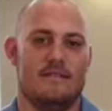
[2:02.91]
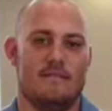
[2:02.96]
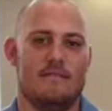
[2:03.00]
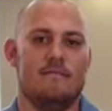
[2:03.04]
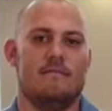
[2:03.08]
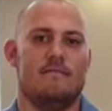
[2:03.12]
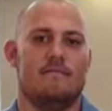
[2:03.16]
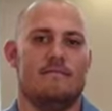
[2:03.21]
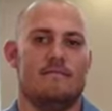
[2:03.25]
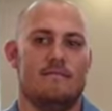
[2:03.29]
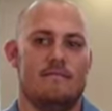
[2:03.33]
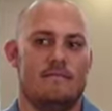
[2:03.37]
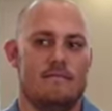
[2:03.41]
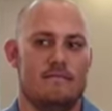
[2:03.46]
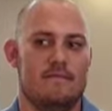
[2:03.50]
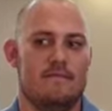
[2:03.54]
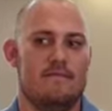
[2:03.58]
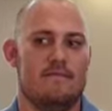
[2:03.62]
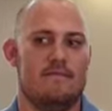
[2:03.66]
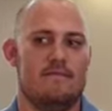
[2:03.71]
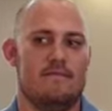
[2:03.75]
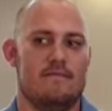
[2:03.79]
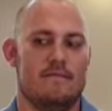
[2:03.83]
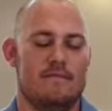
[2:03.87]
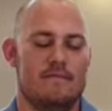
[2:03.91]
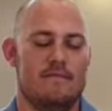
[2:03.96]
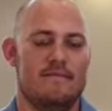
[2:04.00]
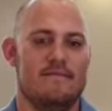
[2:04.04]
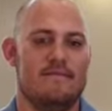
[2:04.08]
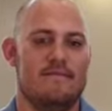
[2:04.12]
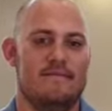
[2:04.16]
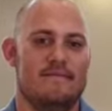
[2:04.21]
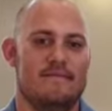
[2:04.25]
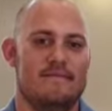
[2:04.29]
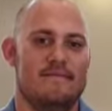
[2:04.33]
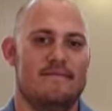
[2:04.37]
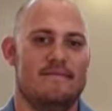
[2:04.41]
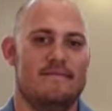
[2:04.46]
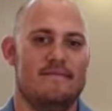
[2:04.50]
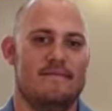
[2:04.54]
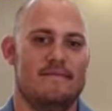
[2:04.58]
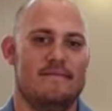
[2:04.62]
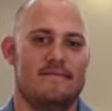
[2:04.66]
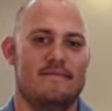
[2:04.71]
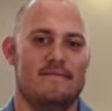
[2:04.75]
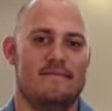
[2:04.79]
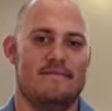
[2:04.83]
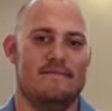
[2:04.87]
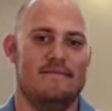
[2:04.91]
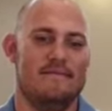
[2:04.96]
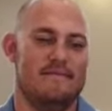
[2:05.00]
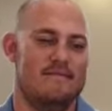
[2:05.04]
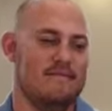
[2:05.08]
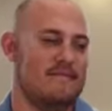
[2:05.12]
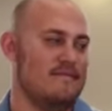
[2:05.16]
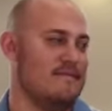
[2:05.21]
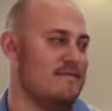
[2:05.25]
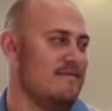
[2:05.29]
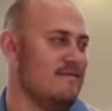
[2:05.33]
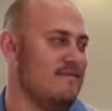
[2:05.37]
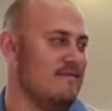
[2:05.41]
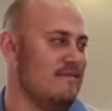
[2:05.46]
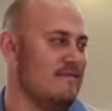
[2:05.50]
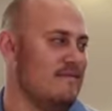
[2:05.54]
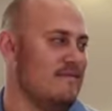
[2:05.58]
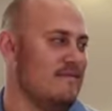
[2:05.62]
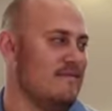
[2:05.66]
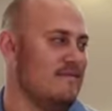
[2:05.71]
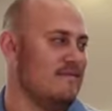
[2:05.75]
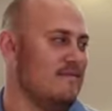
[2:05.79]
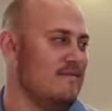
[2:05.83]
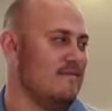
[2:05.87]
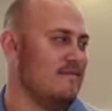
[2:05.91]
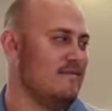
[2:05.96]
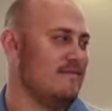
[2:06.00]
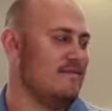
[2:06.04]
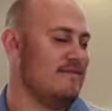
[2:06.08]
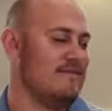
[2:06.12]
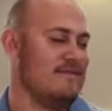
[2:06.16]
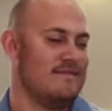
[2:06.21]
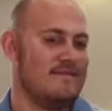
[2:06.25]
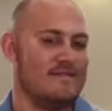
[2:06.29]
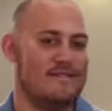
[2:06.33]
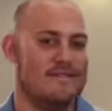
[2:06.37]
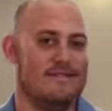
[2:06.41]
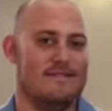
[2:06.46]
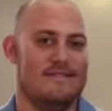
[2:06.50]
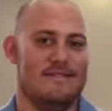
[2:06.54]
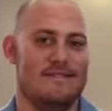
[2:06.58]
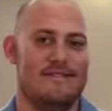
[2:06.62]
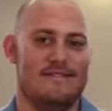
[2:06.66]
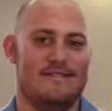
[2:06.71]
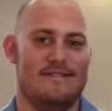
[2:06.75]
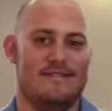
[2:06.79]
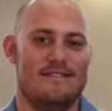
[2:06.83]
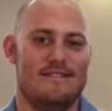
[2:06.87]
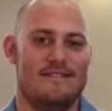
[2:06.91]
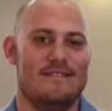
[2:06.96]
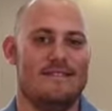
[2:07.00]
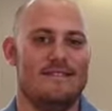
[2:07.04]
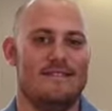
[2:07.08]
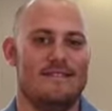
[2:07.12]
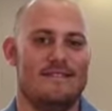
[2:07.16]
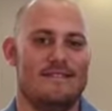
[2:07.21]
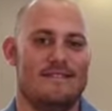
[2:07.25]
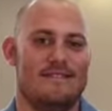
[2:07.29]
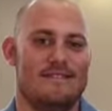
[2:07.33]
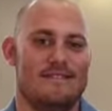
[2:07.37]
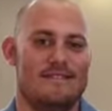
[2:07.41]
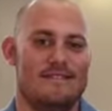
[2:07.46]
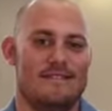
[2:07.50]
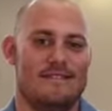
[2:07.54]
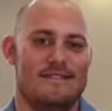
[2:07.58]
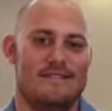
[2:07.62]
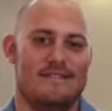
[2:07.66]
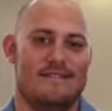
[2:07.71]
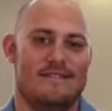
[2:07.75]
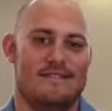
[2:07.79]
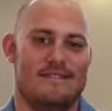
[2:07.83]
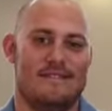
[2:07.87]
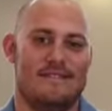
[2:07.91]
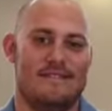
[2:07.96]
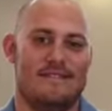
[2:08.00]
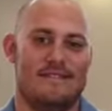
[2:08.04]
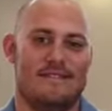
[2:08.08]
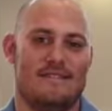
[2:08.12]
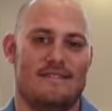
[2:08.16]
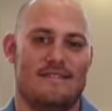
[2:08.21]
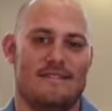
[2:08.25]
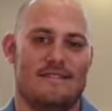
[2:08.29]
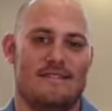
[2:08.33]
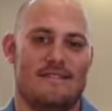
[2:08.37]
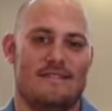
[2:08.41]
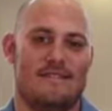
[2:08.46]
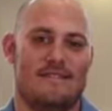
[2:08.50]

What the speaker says: (silent)